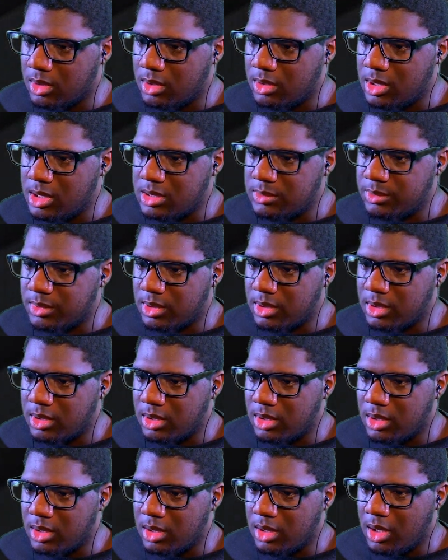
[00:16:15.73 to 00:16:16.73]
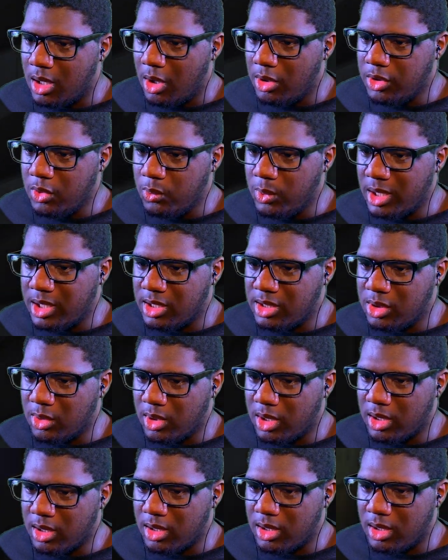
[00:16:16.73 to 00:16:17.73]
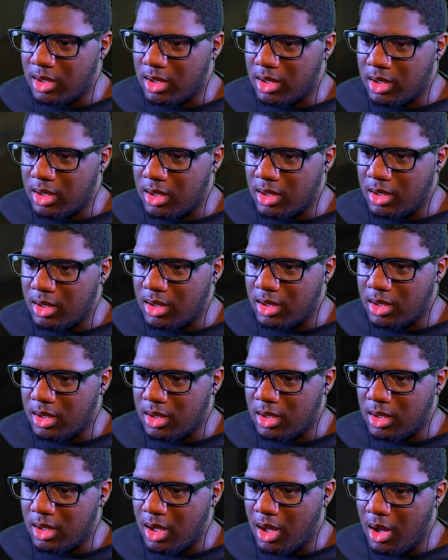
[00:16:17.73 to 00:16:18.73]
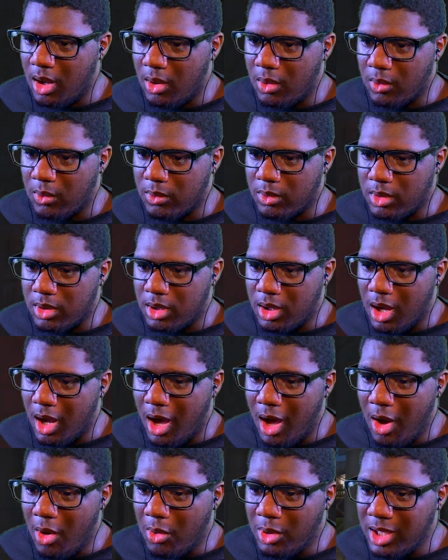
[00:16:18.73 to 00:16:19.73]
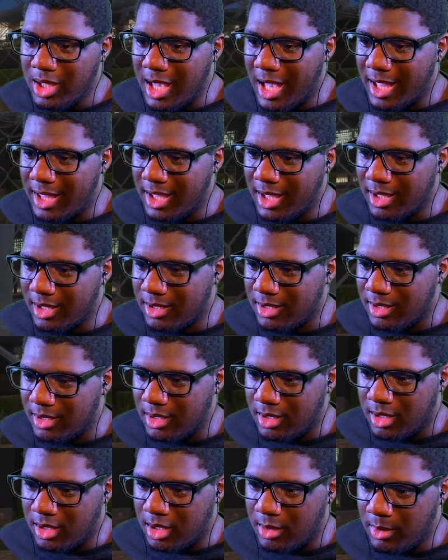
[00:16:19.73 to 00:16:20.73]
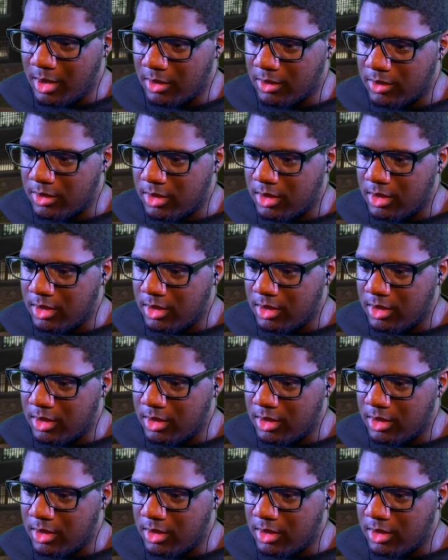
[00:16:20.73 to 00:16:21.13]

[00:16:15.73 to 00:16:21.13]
This. Oh, you run into a. Oh, oh, he got hit. Come on.